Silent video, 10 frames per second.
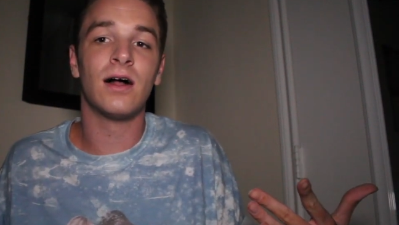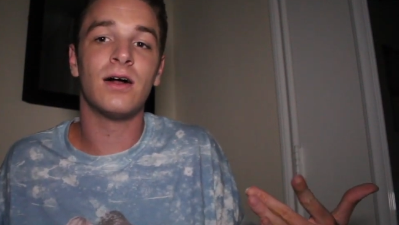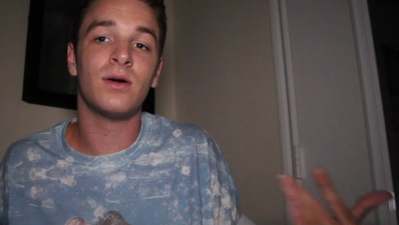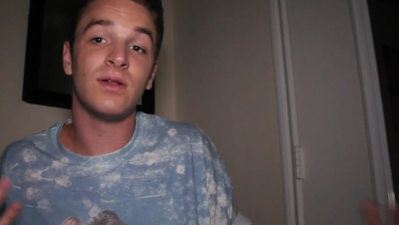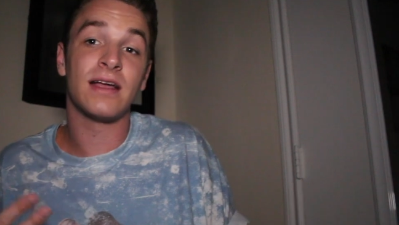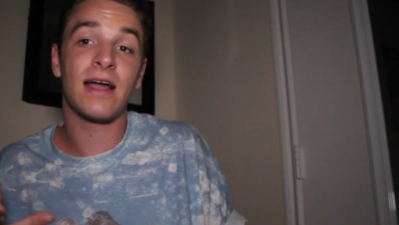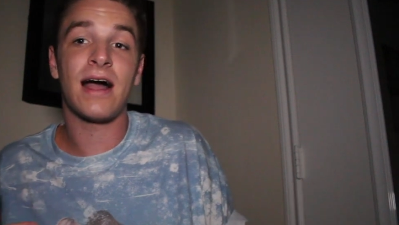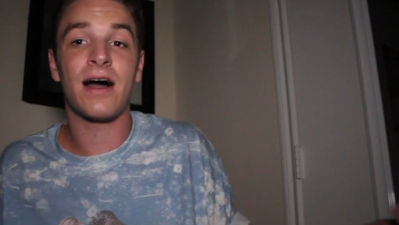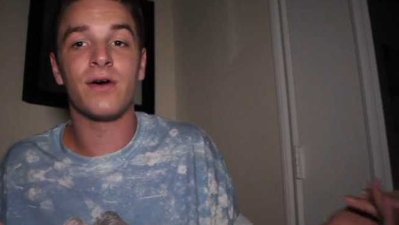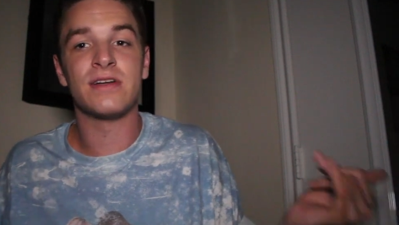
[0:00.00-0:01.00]
oh, like,
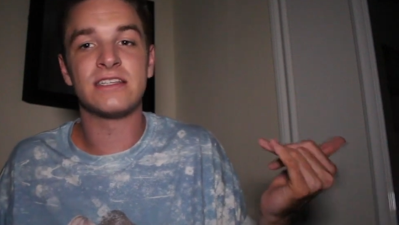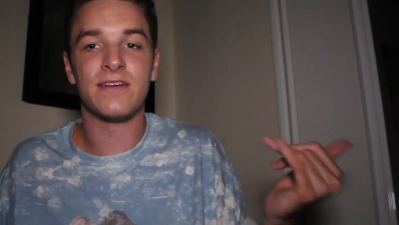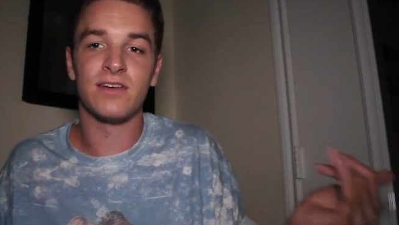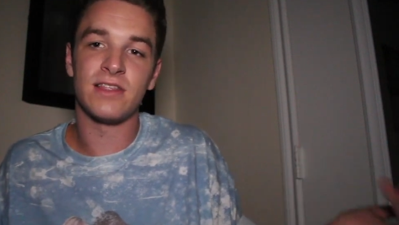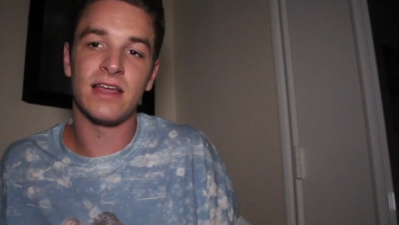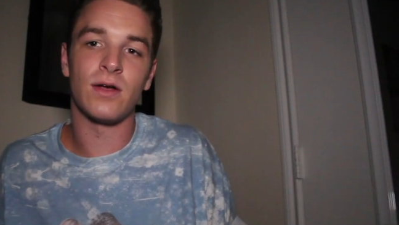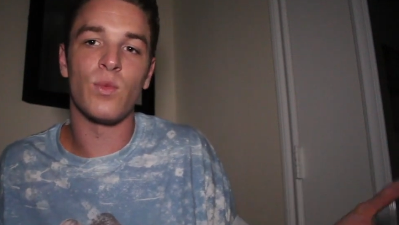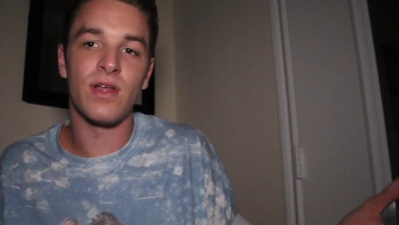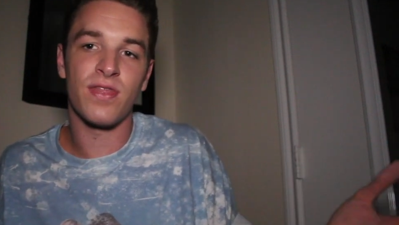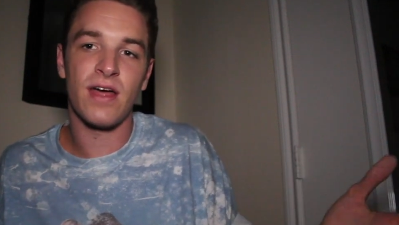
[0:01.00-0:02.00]
how is everything
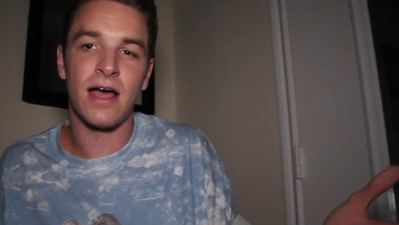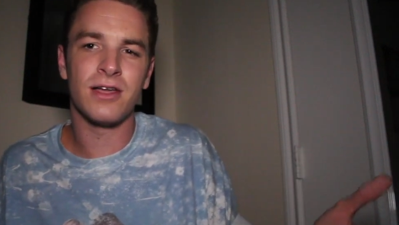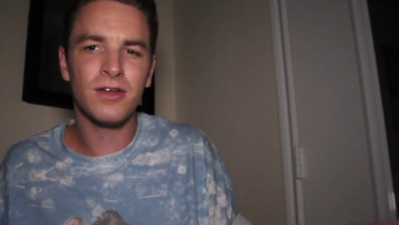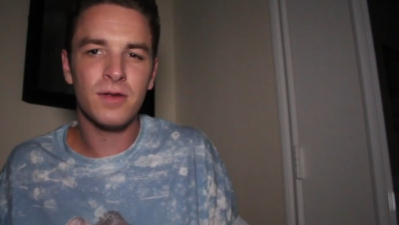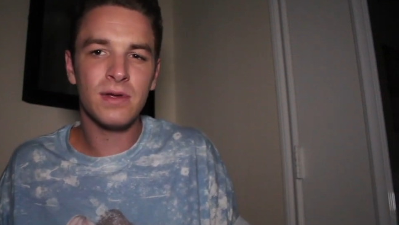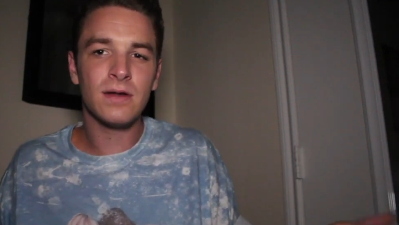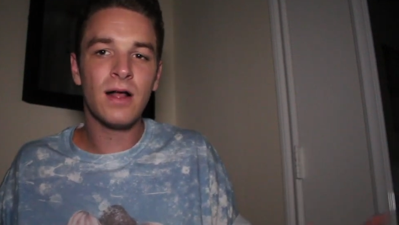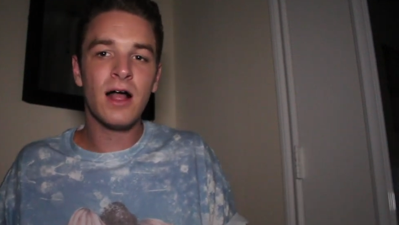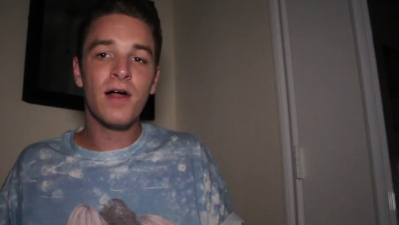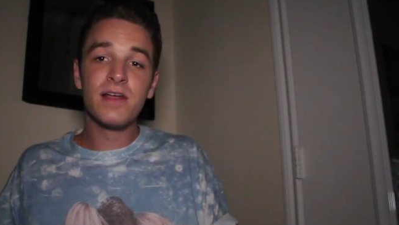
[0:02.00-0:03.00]
with that? You know what I mean?
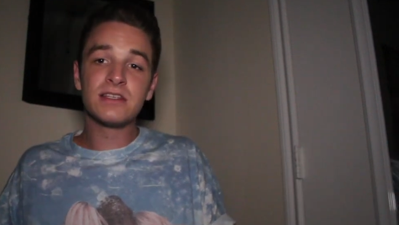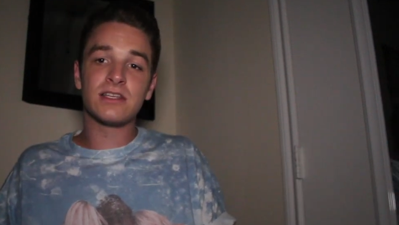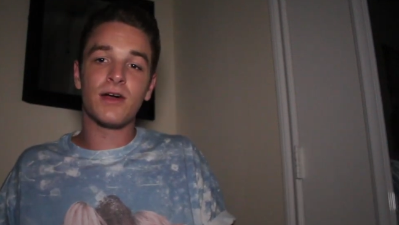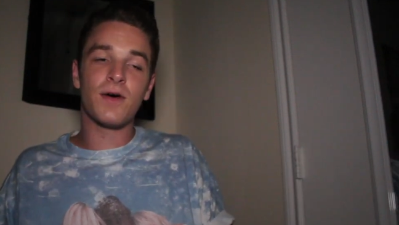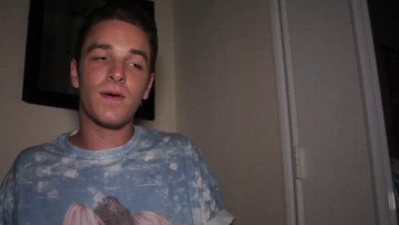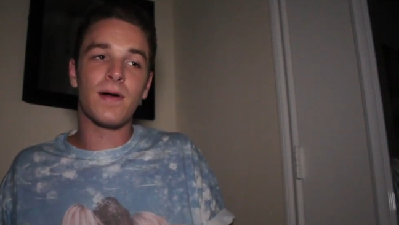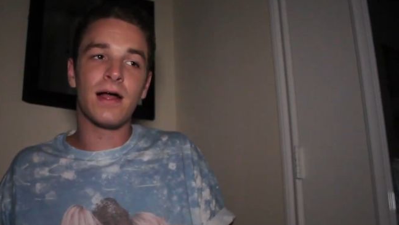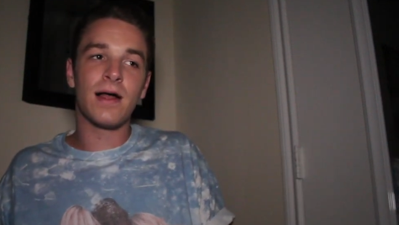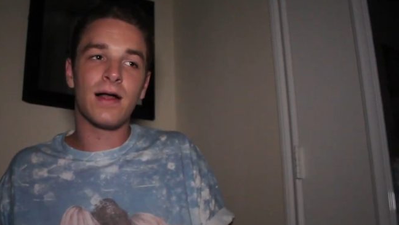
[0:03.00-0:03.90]
So...